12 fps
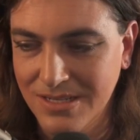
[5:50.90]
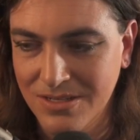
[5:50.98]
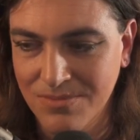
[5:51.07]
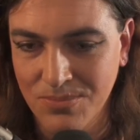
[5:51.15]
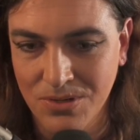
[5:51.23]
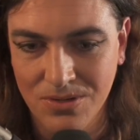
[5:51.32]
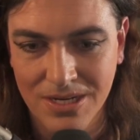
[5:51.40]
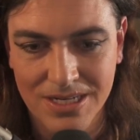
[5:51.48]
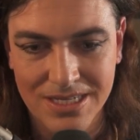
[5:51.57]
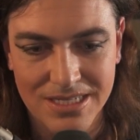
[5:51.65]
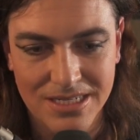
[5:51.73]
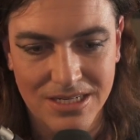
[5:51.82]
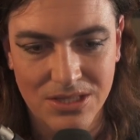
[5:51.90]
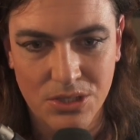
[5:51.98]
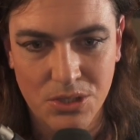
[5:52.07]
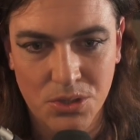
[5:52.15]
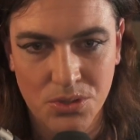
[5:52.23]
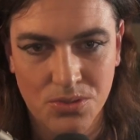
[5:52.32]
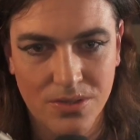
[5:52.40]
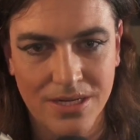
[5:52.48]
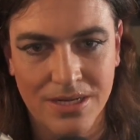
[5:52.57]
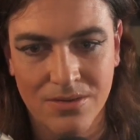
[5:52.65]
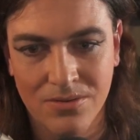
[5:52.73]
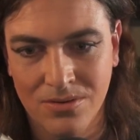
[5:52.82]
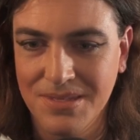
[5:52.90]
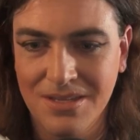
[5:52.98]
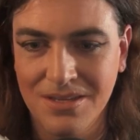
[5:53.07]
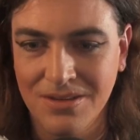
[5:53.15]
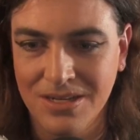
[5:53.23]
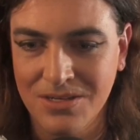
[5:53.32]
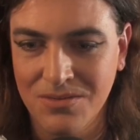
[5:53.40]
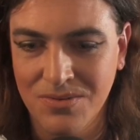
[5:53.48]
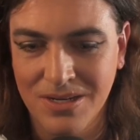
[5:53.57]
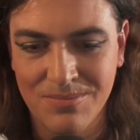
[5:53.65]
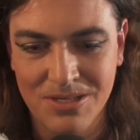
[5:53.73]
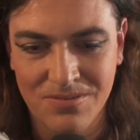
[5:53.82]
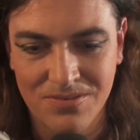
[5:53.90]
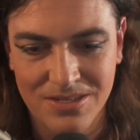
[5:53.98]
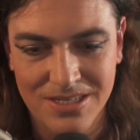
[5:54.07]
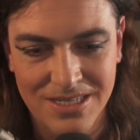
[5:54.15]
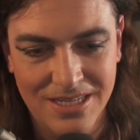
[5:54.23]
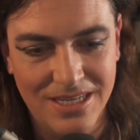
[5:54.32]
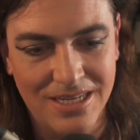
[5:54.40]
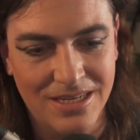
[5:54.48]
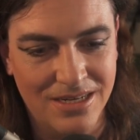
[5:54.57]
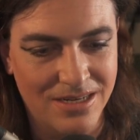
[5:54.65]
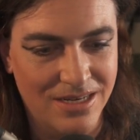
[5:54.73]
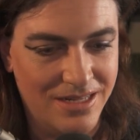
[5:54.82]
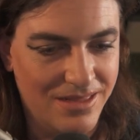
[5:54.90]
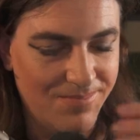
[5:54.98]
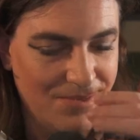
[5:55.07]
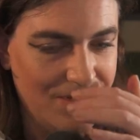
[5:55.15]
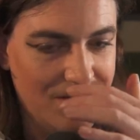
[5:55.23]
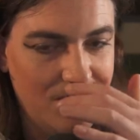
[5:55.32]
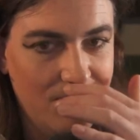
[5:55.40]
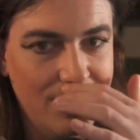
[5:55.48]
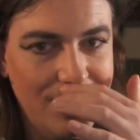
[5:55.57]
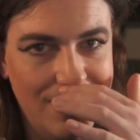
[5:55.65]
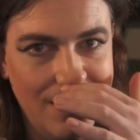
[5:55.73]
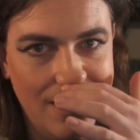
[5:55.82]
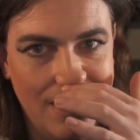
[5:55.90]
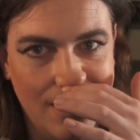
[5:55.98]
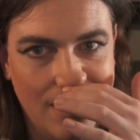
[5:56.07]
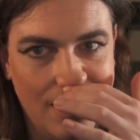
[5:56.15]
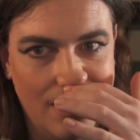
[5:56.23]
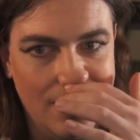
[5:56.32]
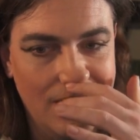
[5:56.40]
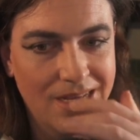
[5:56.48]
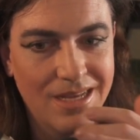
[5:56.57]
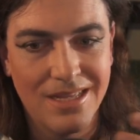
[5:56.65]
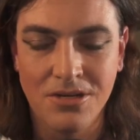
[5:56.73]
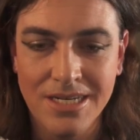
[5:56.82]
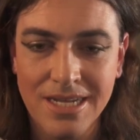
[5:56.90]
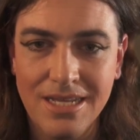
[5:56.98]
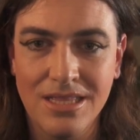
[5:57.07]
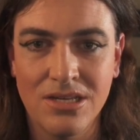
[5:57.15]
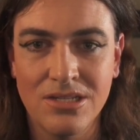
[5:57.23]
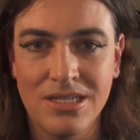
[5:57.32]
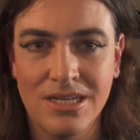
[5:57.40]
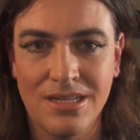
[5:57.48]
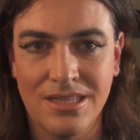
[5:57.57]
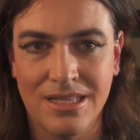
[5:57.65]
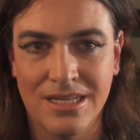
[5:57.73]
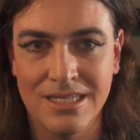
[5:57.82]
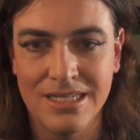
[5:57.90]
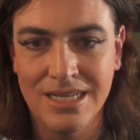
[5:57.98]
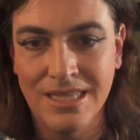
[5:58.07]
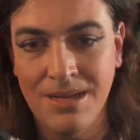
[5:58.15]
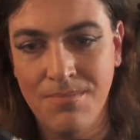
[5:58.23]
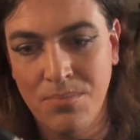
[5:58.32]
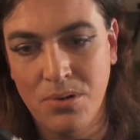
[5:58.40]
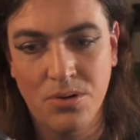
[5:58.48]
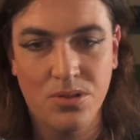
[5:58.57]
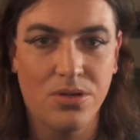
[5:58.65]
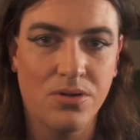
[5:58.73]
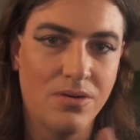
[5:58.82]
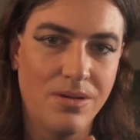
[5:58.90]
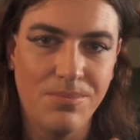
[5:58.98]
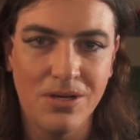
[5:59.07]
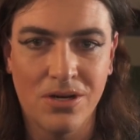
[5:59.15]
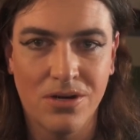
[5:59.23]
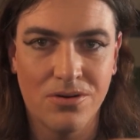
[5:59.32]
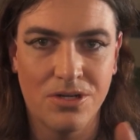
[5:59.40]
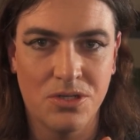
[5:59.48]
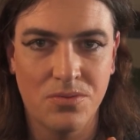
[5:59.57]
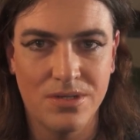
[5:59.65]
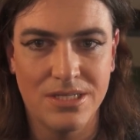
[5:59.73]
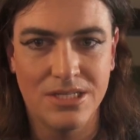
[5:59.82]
Pooh getting stuck in the tree, or going to rabbits for tea in like the blustery day. Like, take those kind of things and then put the creepy horror twist